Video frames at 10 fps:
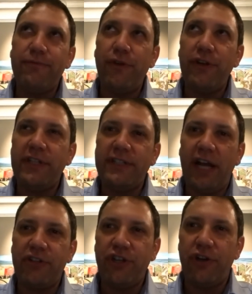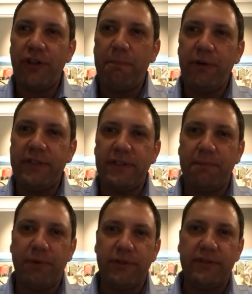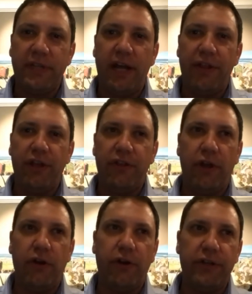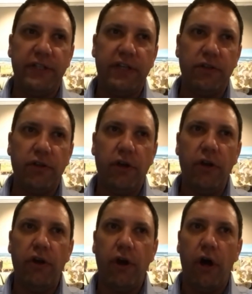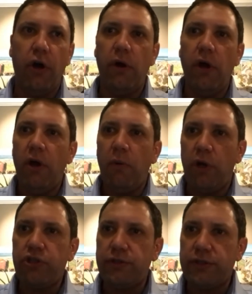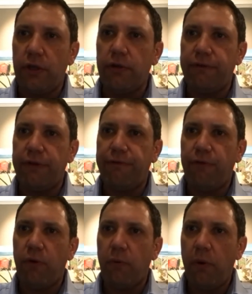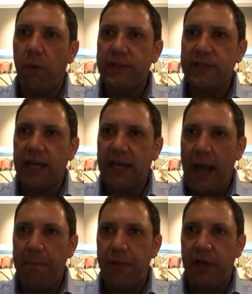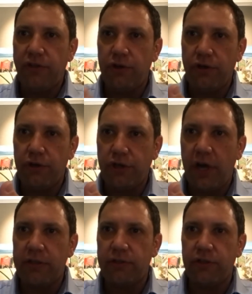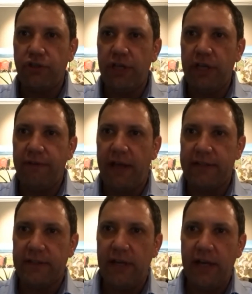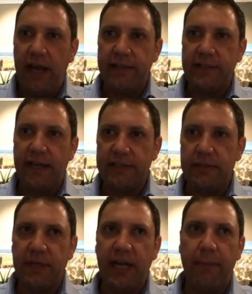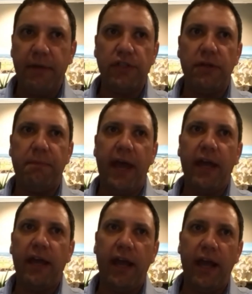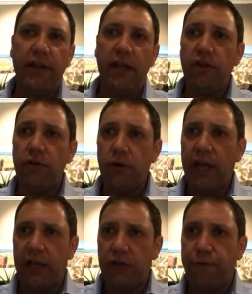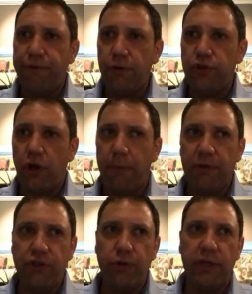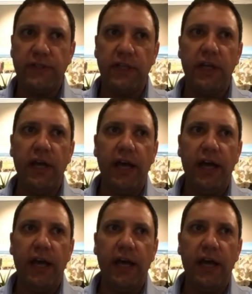firstly, touching on the principles that I think that are critical. You've got to know what you're solving for. What's the gap that you're trying to achieve as the customer coming to the bank, and then looking at your future opportunity.